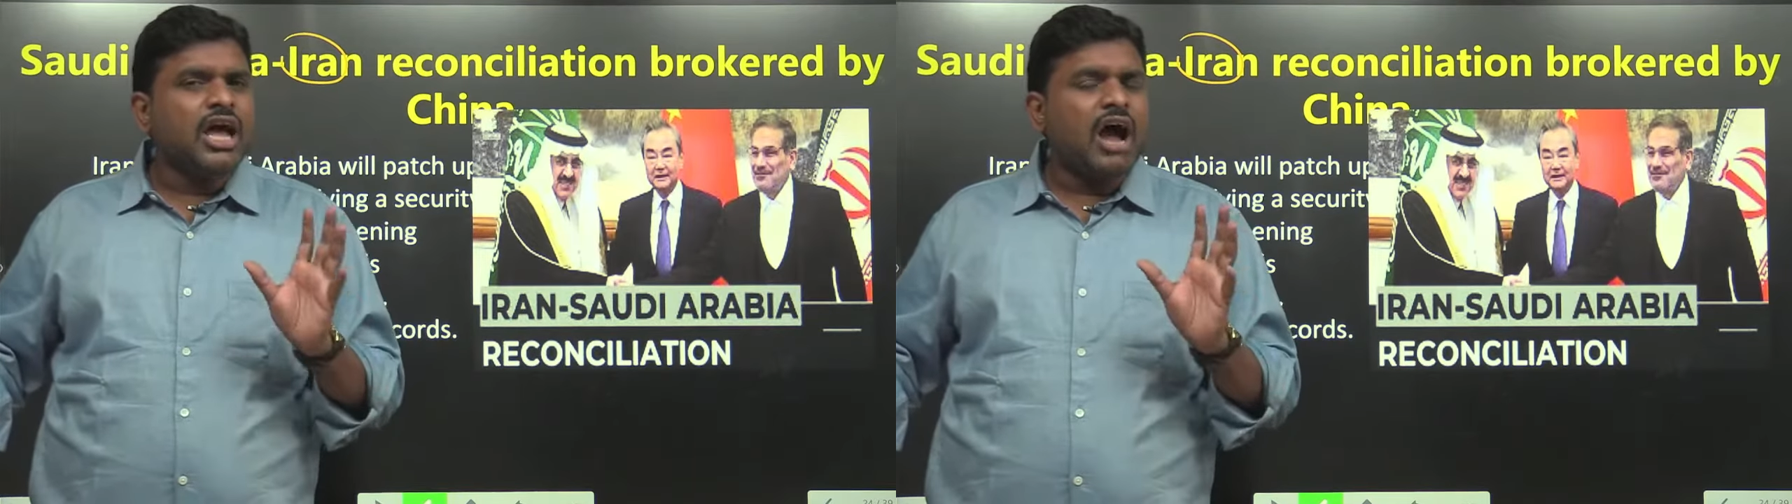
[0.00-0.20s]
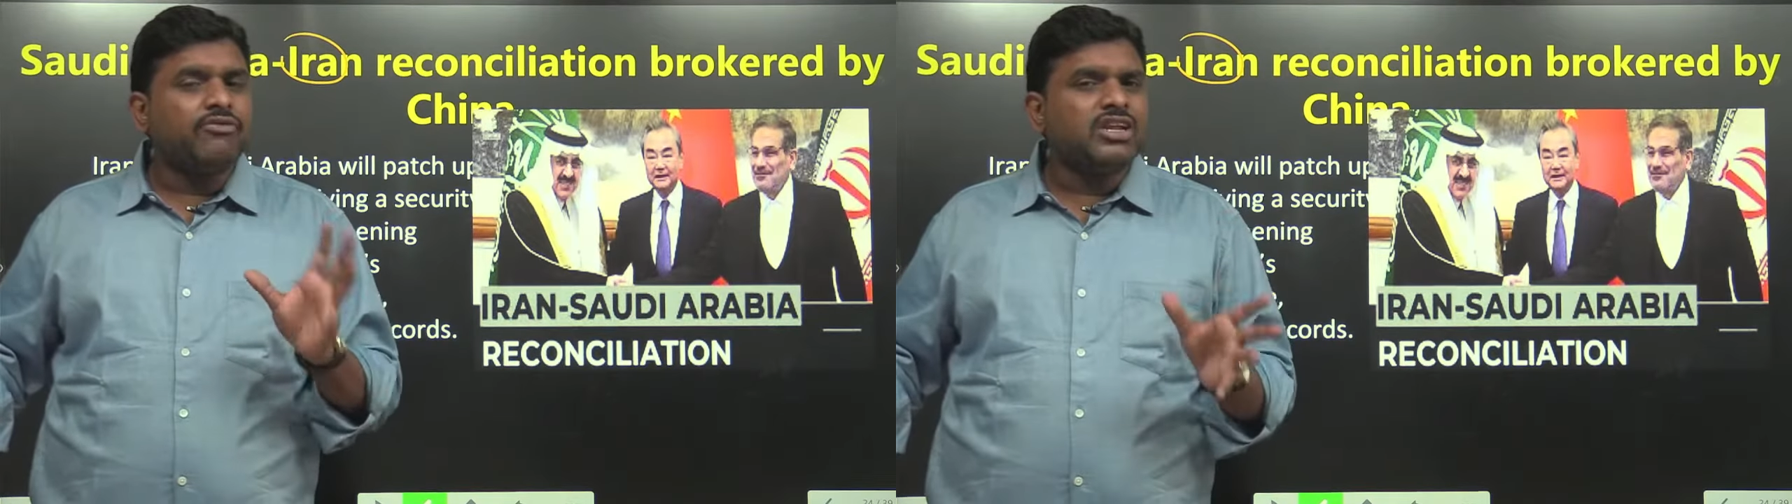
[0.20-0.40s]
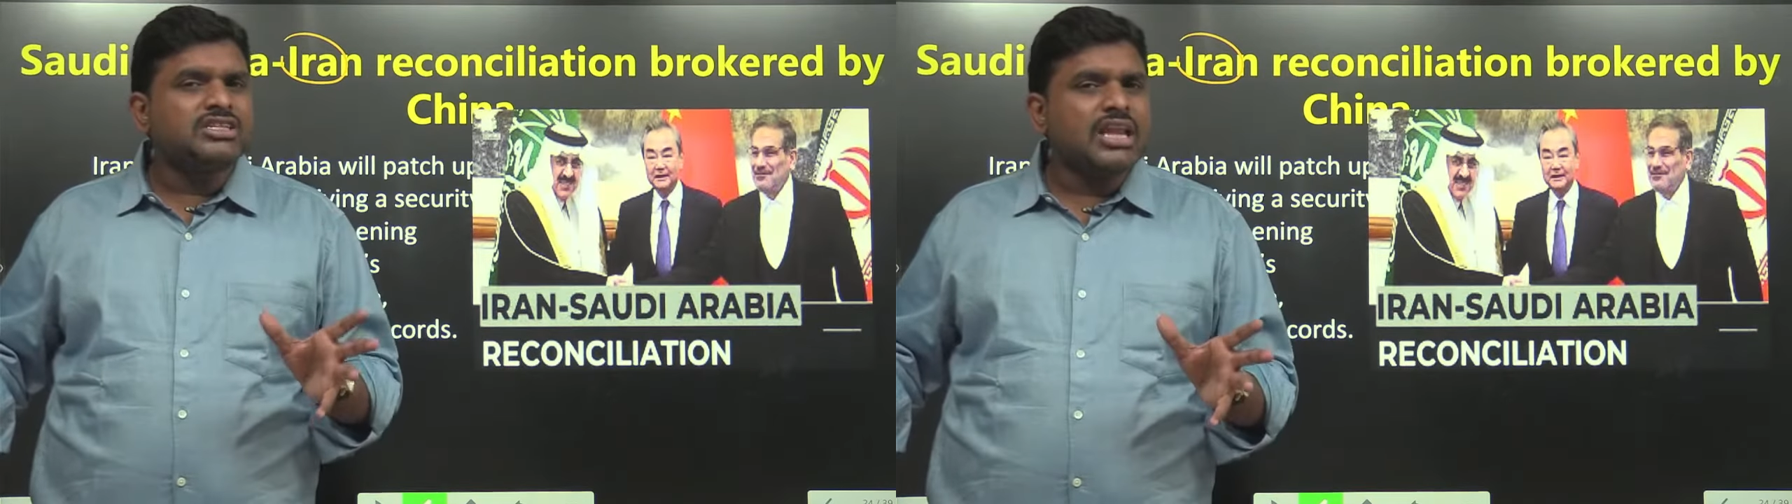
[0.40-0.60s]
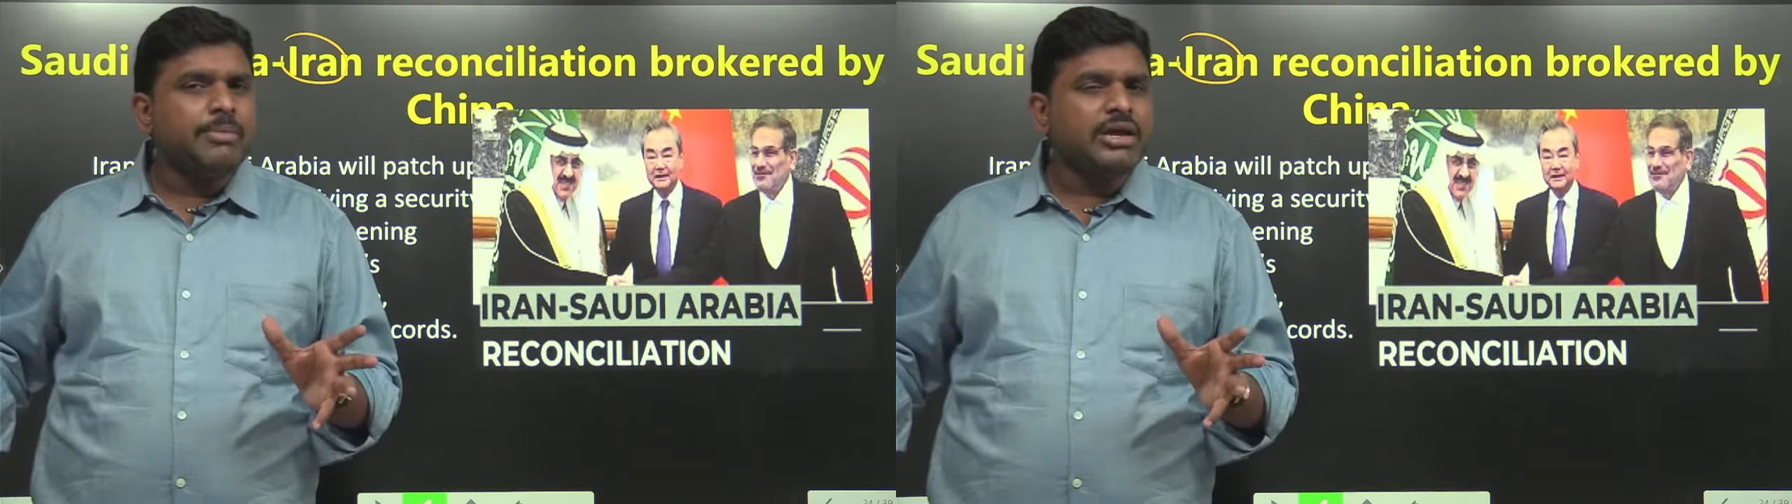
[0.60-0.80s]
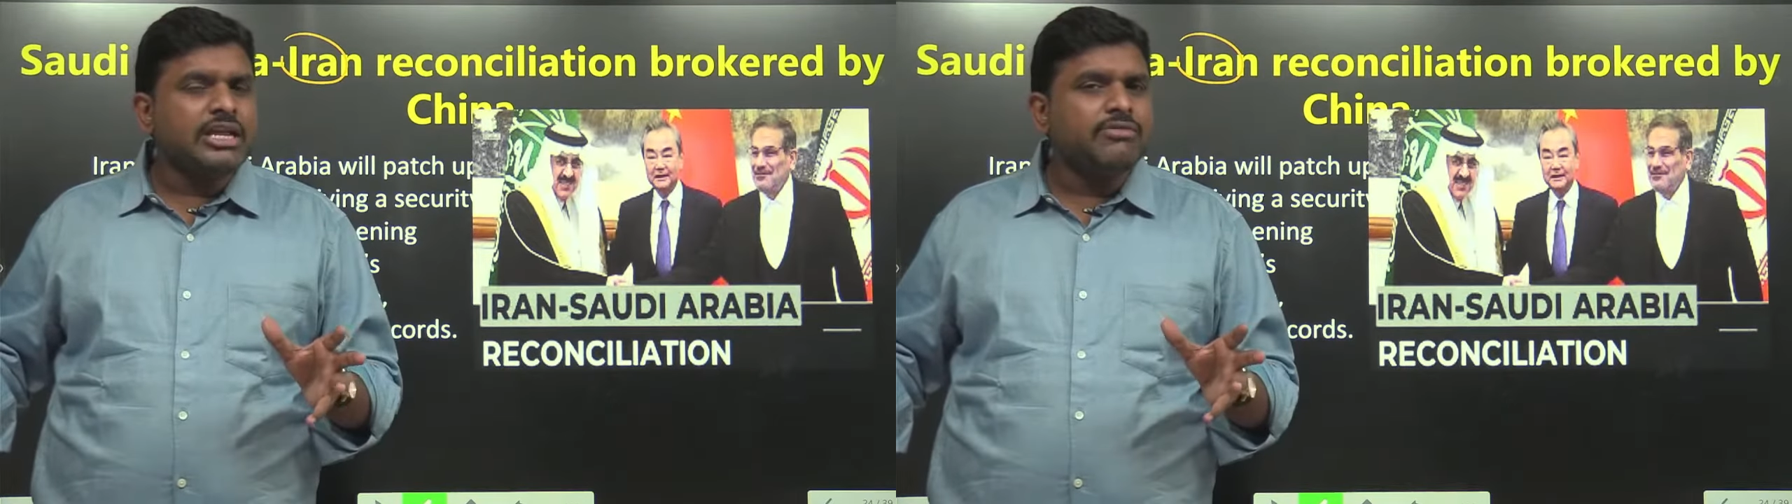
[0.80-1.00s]
after
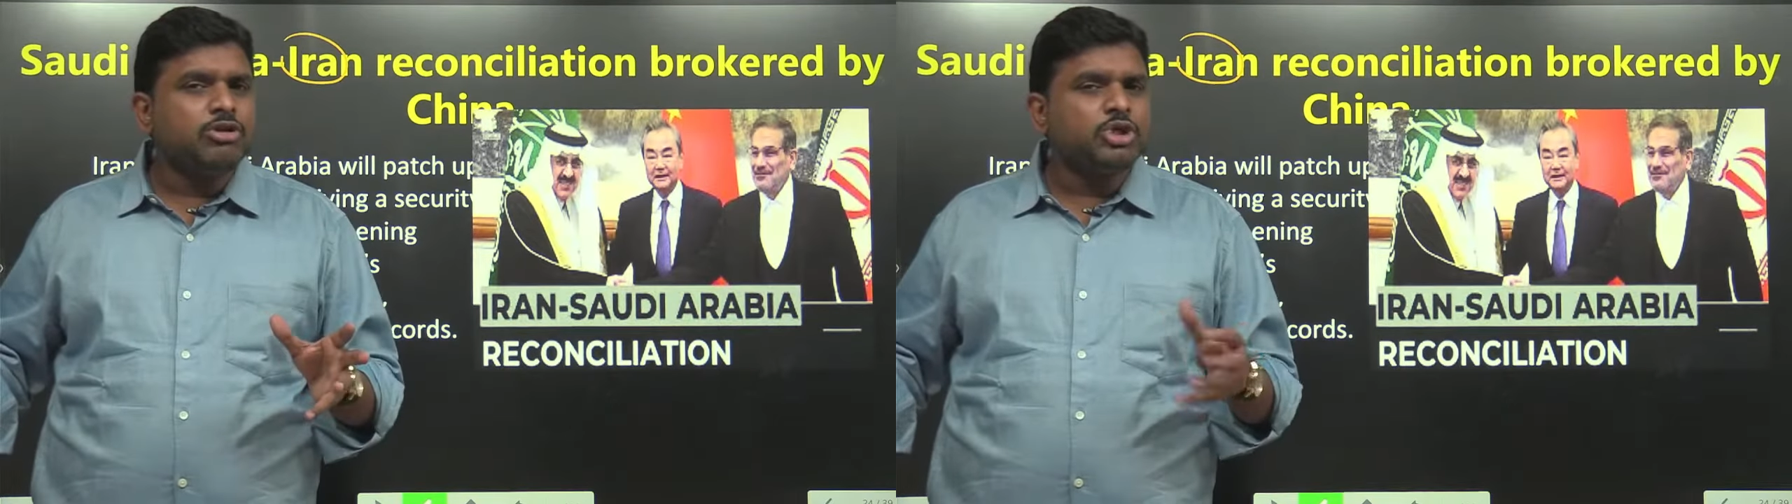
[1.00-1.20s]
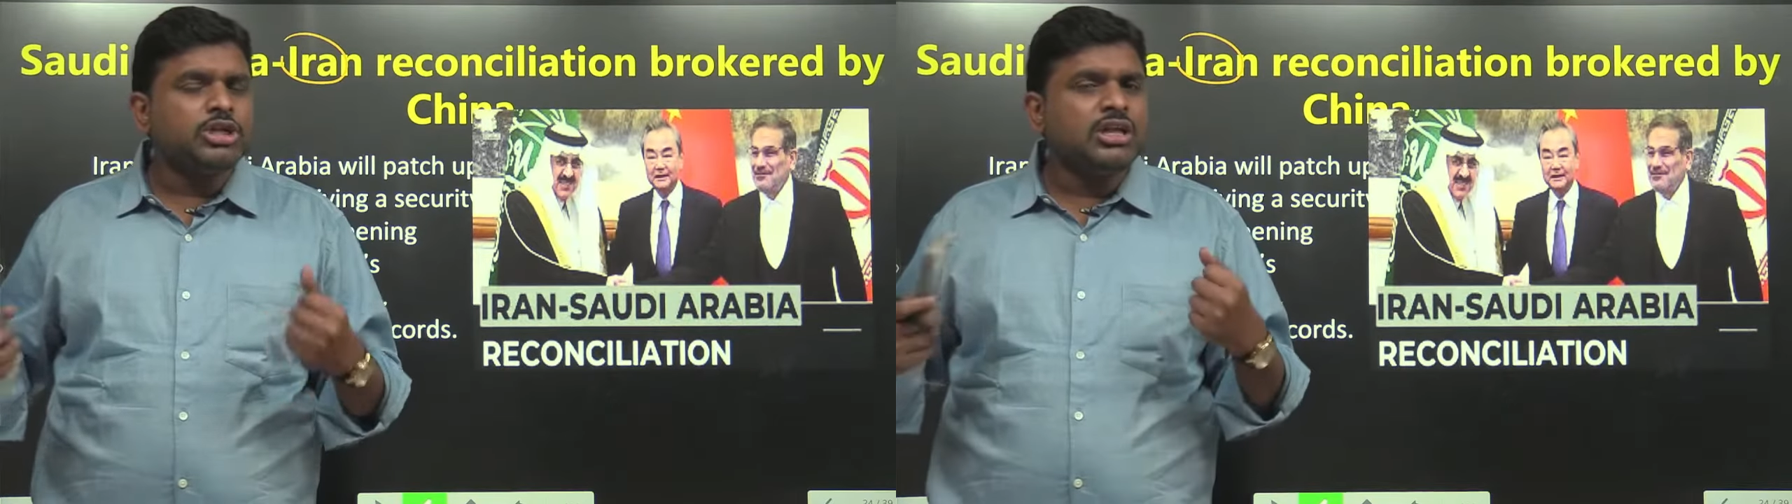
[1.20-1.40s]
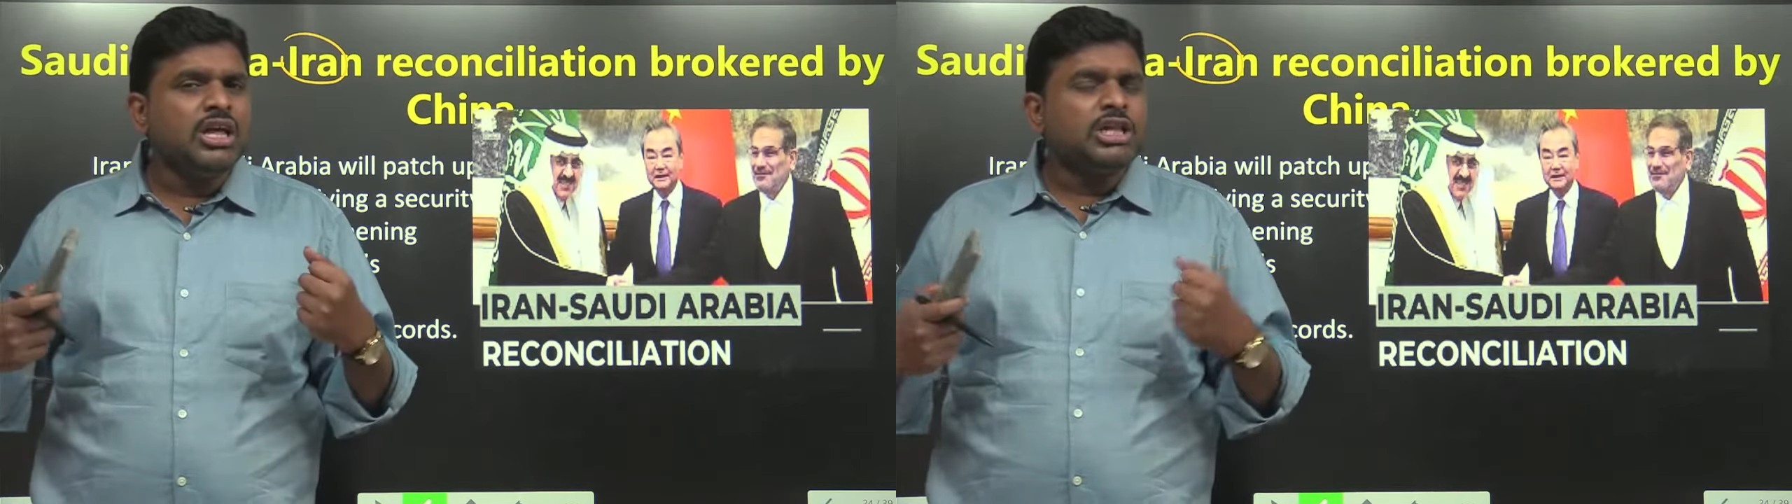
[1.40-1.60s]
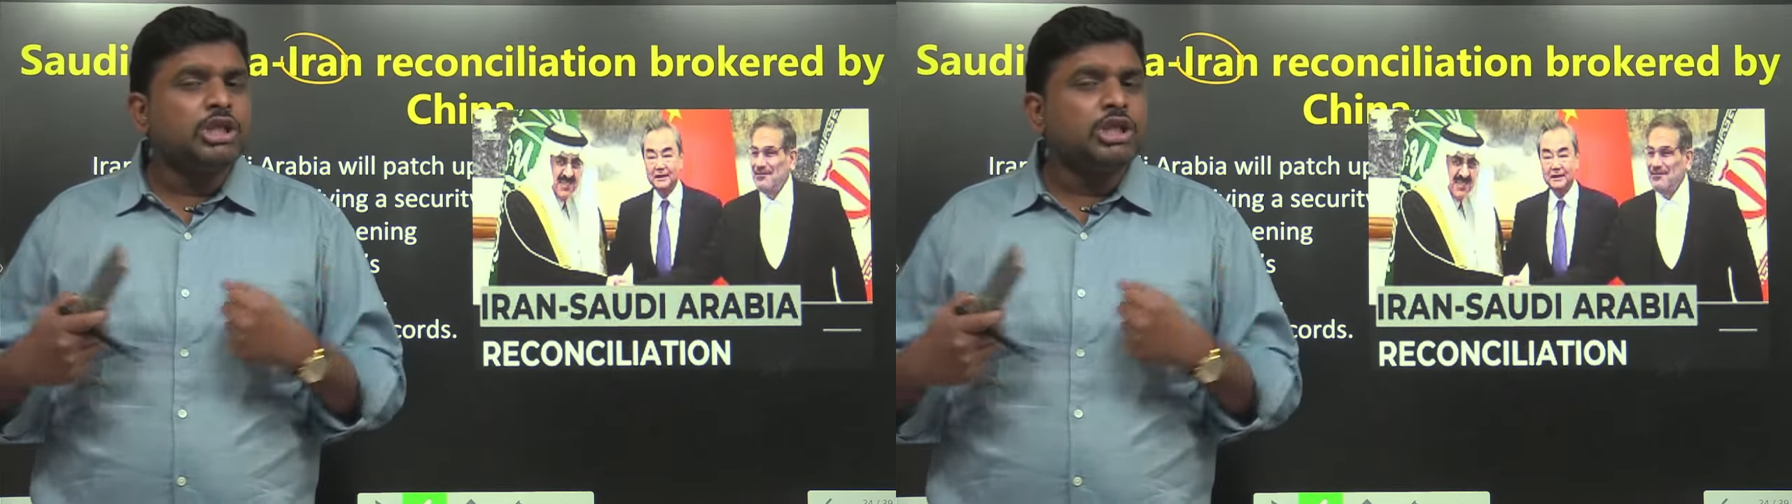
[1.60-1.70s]
Islamic revolution,